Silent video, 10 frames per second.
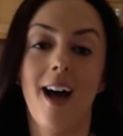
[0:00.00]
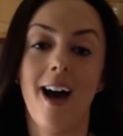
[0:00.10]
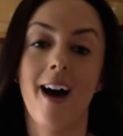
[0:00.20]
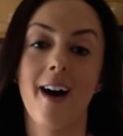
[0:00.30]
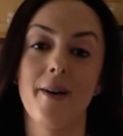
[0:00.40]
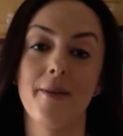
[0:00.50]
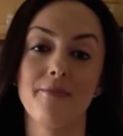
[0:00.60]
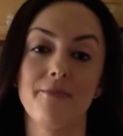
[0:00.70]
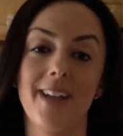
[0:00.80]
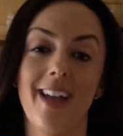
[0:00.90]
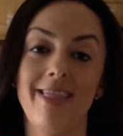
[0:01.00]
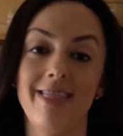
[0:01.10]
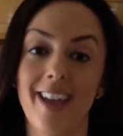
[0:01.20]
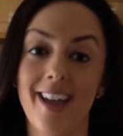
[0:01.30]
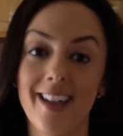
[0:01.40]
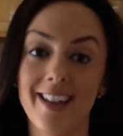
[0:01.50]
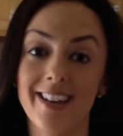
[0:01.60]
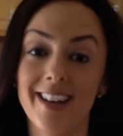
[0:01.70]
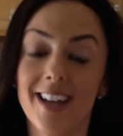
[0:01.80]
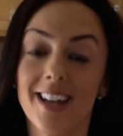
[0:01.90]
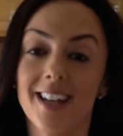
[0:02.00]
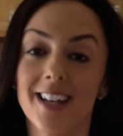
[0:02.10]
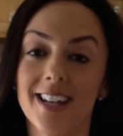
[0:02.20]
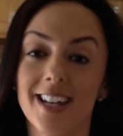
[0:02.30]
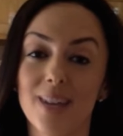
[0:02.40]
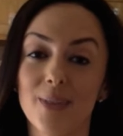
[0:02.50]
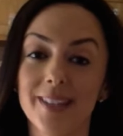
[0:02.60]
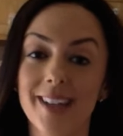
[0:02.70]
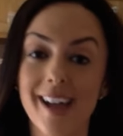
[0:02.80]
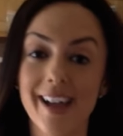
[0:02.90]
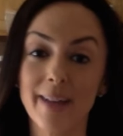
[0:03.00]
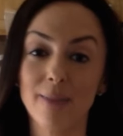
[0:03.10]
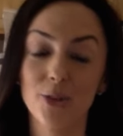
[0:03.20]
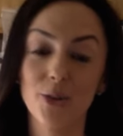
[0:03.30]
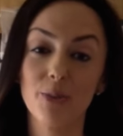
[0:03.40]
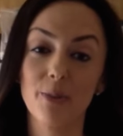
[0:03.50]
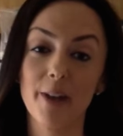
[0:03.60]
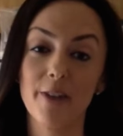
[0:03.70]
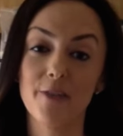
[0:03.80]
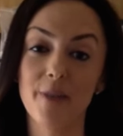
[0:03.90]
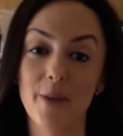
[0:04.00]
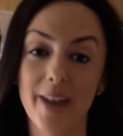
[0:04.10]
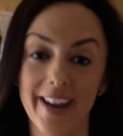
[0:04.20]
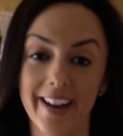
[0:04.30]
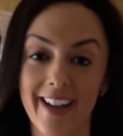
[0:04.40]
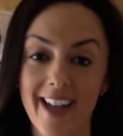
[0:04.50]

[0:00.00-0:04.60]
And then it was time to prepare for my wedding.